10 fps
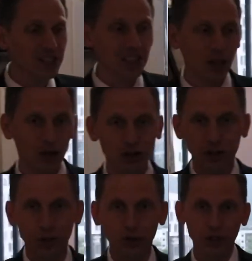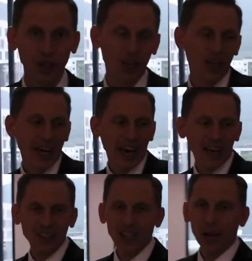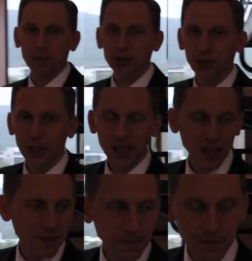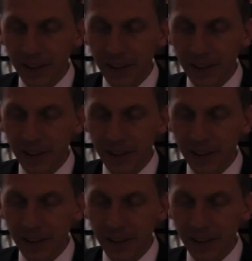single student has the opportunity of